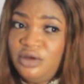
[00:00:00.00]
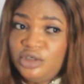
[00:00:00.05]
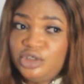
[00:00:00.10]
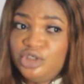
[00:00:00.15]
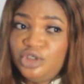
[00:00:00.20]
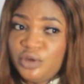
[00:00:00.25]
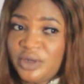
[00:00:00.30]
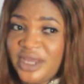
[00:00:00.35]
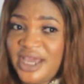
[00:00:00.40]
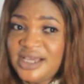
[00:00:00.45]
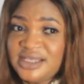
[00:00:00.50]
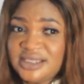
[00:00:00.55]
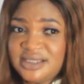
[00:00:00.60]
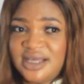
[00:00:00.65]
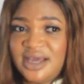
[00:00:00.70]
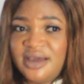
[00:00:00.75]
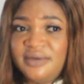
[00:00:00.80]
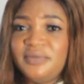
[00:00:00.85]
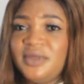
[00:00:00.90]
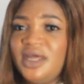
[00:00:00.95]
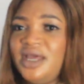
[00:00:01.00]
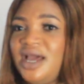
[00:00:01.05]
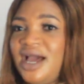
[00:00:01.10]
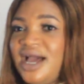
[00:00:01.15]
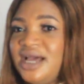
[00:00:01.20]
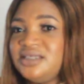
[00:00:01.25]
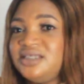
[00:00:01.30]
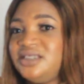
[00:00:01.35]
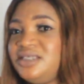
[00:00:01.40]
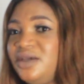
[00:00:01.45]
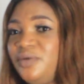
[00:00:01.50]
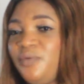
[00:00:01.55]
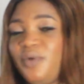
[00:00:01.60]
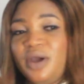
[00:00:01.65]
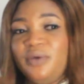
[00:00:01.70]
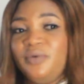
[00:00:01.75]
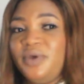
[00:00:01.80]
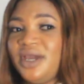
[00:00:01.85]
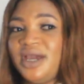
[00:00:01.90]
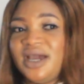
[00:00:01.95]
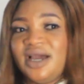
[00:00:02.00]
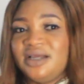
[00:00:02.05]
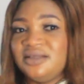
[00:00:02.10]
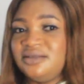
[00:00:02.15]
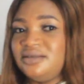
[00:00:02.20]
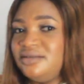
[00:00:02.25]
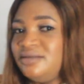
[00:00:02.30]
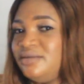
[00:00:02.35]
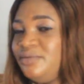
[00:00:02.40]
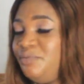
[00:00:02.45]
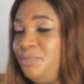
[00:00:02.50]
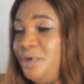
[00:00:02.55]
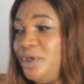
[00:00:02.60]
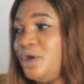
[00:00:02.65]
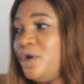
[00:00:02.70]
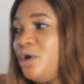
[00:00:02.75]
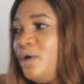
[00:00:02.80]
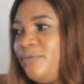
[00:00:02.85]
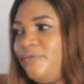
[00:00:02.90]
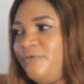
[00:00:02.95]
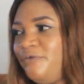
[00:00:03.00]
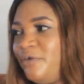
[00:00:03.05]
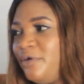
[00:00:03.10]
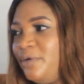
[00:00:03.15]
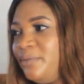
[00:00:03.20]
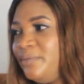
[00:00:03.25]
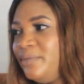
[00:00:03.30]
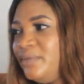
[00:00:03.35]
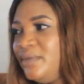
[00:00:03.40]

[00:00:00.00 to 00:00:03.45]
showcase them and see where we can pick up from.